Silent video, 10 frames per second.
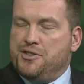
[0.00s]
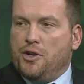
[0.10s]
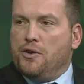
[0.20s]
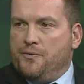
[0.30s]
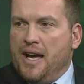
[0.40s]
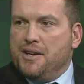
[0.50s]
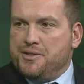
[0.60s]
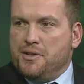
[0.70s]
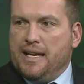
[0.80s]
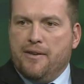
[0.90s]
we got to start
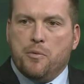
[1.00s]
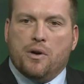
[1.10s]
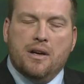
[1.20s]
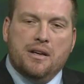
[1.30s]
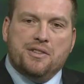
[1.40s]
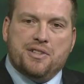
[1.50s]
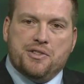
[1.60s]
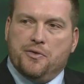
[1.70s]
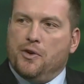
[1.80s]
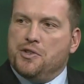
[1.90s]
faster. Got to have more
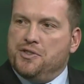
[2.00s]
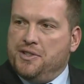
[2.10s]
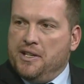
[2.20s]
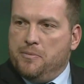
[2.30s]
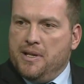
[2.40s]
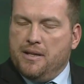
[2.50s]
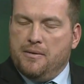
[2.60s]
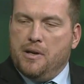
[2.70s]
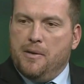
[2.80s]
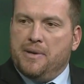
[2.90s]
sense of urgency
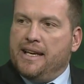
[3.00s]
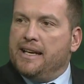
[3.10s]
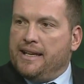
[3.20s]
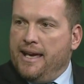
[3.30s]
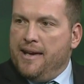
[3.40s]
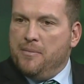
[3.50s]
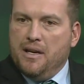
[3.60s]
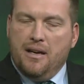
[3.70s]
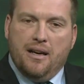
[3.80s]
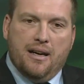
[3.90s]
to uh, begin a
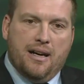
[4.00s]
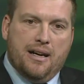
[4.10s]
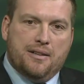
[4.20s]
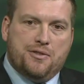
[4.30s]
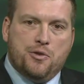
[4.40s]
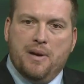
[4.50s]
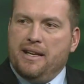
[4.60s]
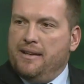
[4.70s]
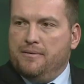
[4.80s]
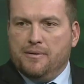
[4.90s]
game. Uh,
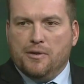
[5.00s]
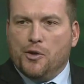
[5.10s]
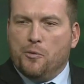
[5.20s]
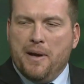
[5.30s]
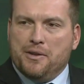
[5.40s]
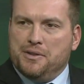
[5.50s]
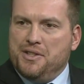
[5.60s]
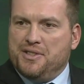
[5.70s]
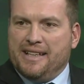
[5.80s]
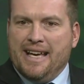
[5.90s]
too many little
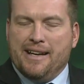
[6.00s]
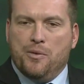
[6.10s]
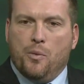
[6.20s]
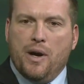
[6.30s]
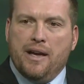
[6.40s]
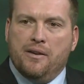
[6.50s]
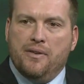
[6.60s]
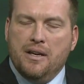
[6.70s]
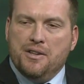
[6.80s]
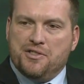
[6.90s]
penalties that got in the
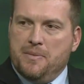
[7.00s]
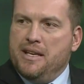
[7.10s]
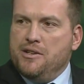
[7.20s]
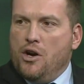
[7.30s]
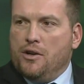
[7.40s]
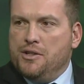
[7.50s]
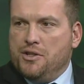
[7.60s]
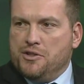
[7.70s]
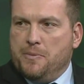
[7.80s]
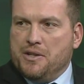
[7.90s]
way of some hidden
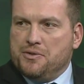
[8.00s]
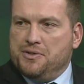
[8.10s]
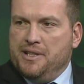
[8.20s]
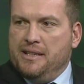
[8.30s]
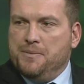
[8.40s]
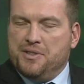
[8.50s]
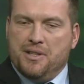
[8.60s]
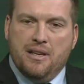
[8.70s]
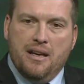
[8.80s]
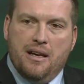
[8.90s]
yardage on special
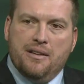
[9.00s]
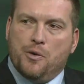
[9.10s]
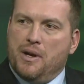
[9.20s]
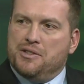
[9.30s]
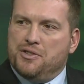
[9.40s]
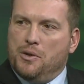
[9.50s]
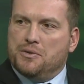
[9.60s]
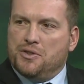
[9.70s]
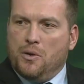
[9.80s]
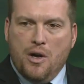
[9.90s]
teams and in the red
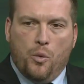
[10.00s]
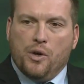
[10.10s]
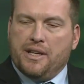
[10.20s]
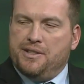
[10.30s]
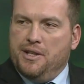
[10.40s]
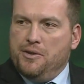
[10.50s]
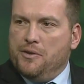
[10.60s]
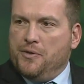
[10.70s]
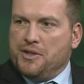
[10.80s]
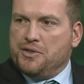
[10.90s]
zone. So we'll
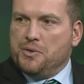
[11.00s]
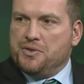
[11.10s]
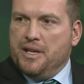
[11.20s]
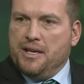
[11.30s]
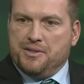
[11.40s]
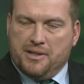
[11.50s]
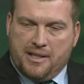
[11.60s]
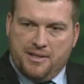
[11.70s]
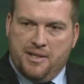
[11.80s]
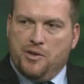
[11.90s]
continue to fix those things
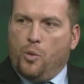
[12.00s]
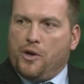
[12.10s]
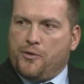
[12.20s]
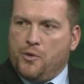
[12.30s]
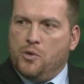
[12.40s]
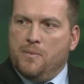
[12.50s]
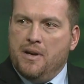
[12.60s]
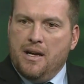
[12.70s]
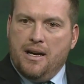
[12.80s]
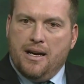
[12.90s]
and continue to work through
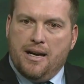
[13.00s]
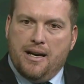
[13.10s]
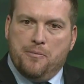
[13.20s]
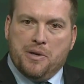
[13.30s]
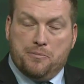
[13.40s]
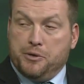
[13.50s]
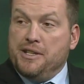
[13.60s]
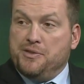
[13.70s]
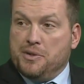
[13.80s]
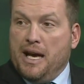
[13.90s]
them. Uh, but
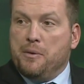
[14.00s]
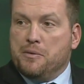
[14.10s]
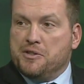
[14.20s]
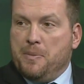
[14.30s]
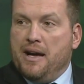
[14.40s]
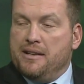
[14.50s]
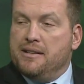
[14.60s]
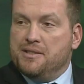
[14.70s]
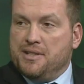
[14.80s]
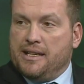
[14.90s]
pleased with how we
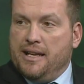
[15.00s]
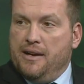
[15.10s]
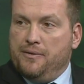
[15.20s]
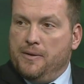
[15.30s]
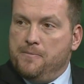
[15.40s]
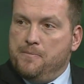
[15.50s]
responded in the second half.